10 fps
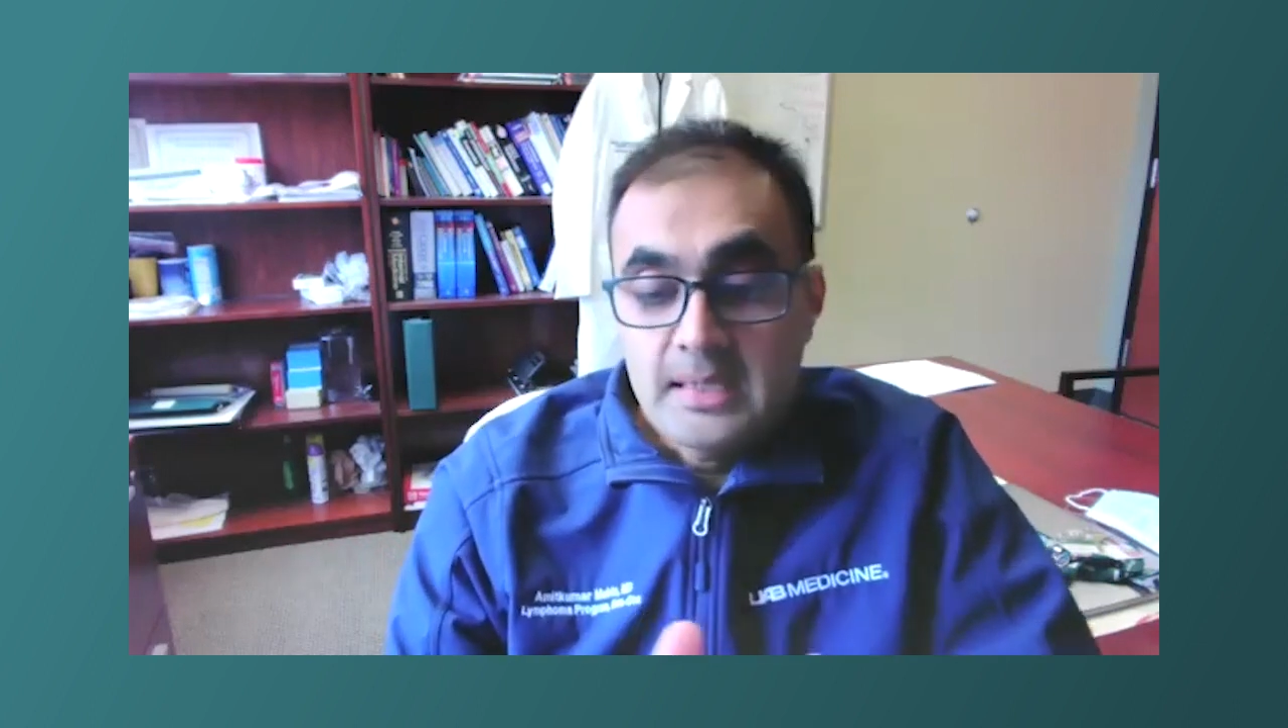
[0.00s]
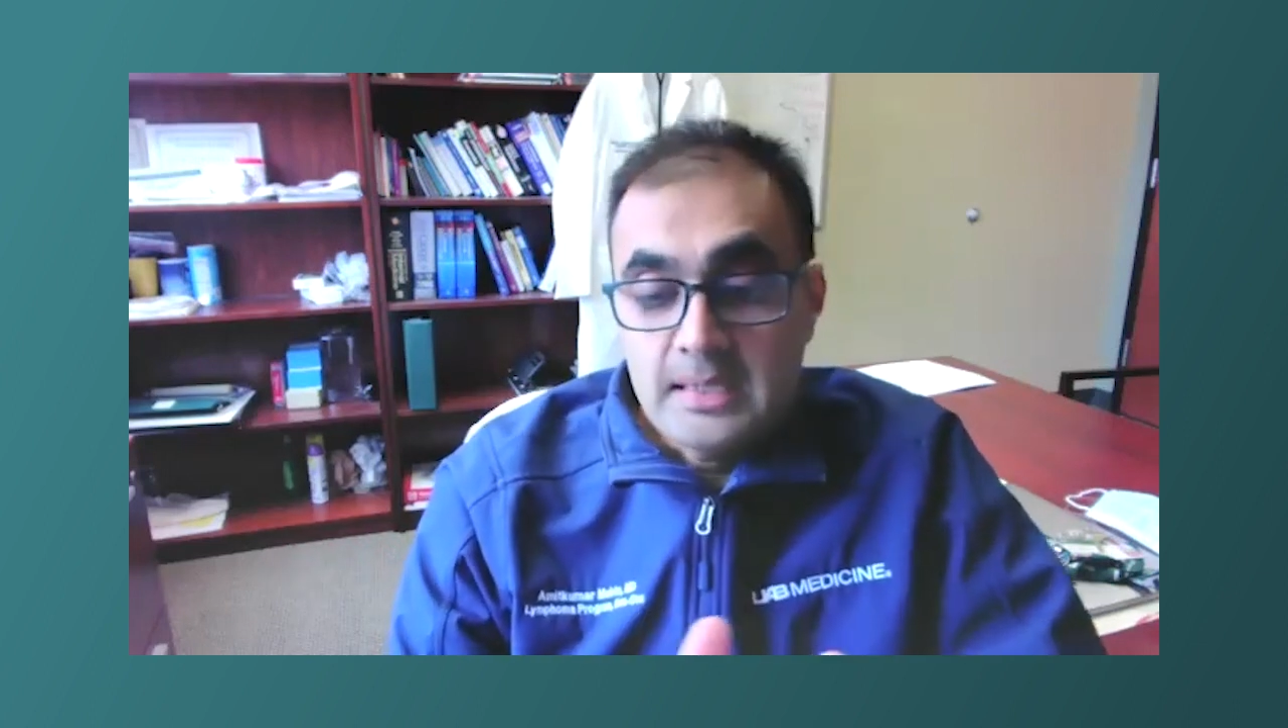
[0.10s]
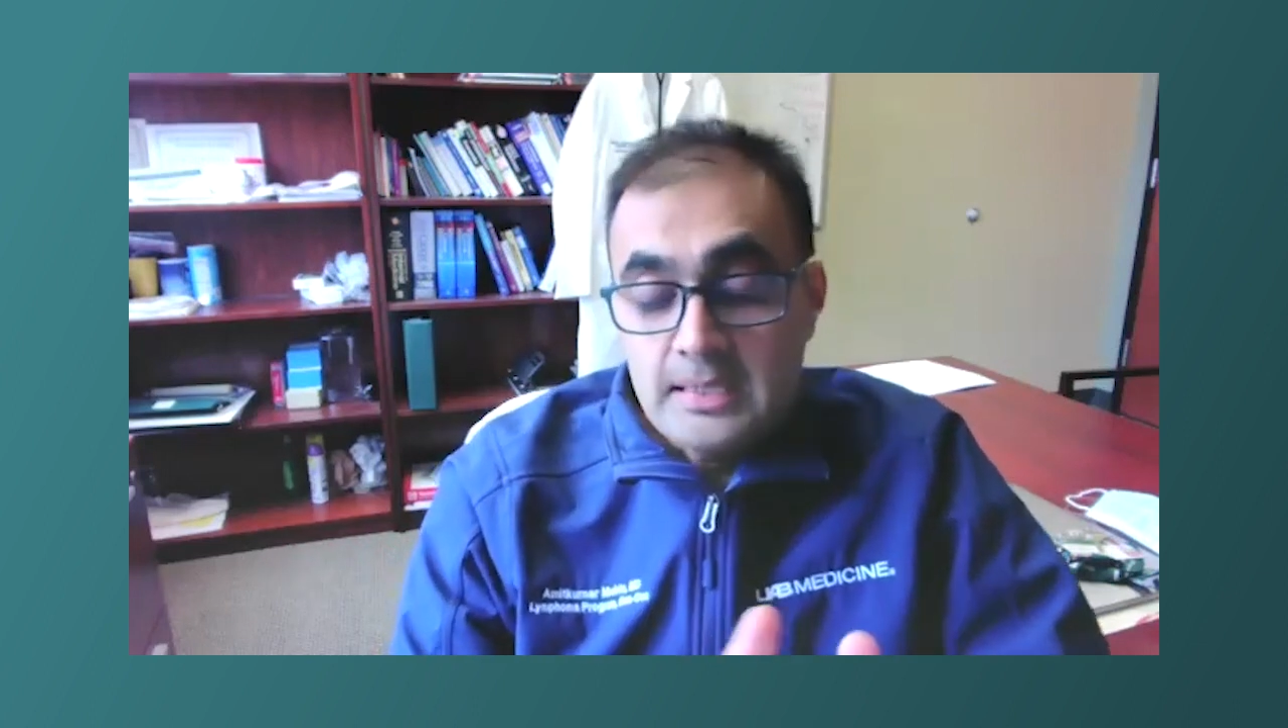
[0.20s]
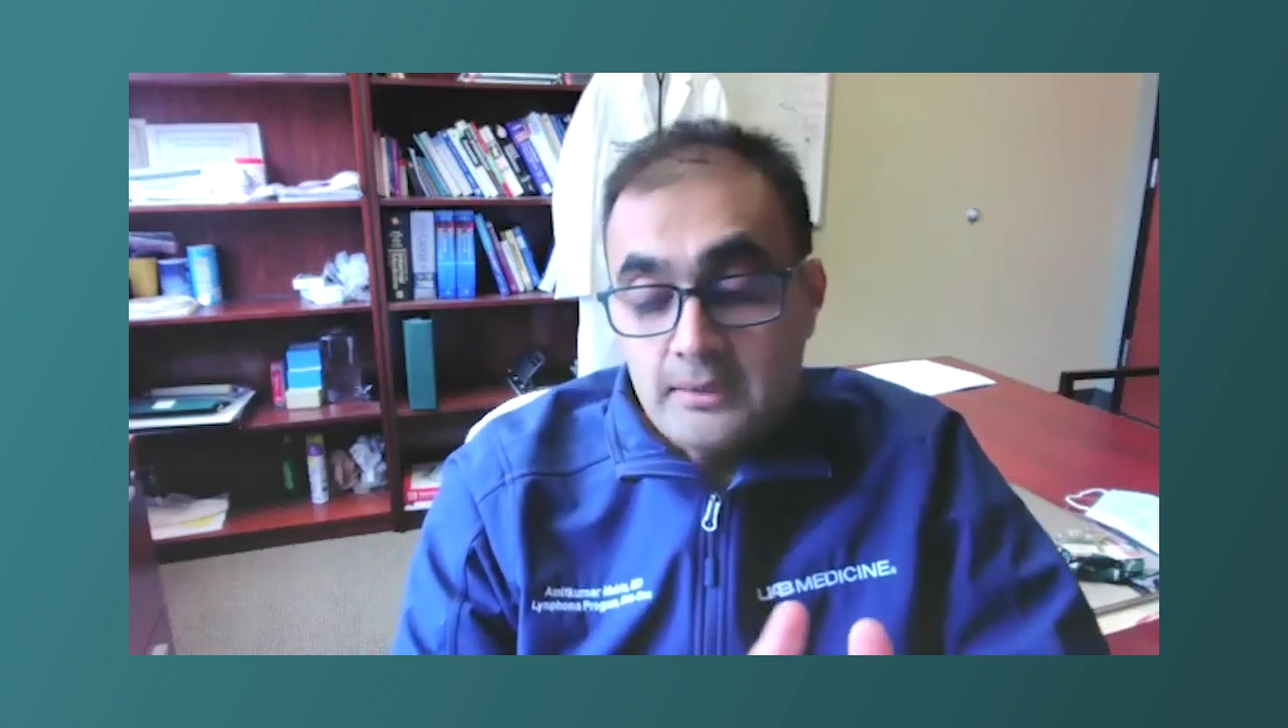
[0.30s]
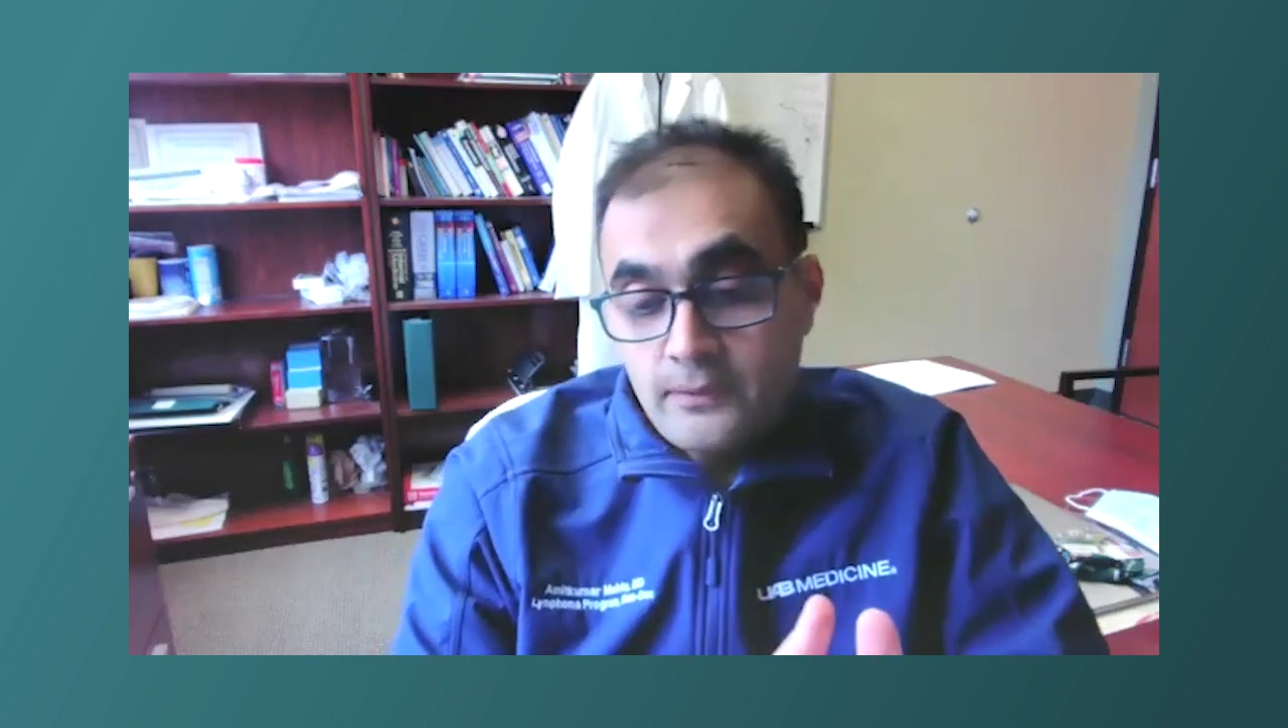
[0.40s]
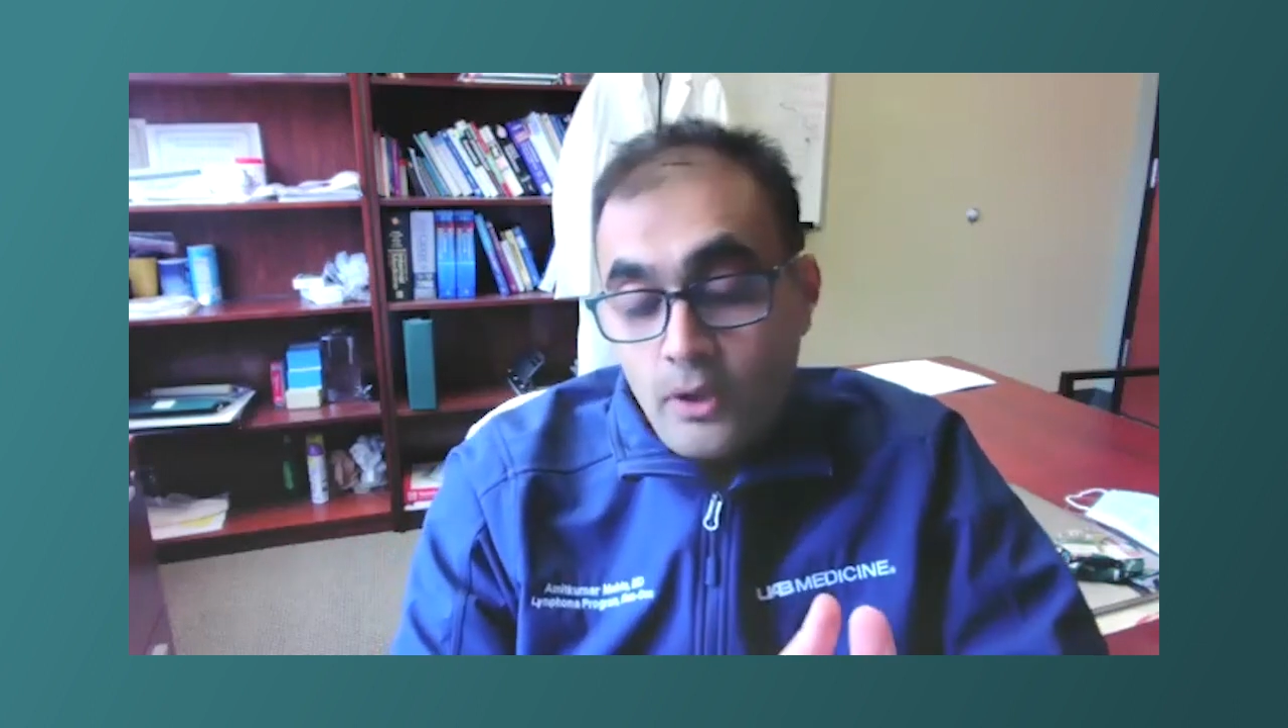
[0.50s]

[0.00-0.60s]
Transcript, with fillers: that if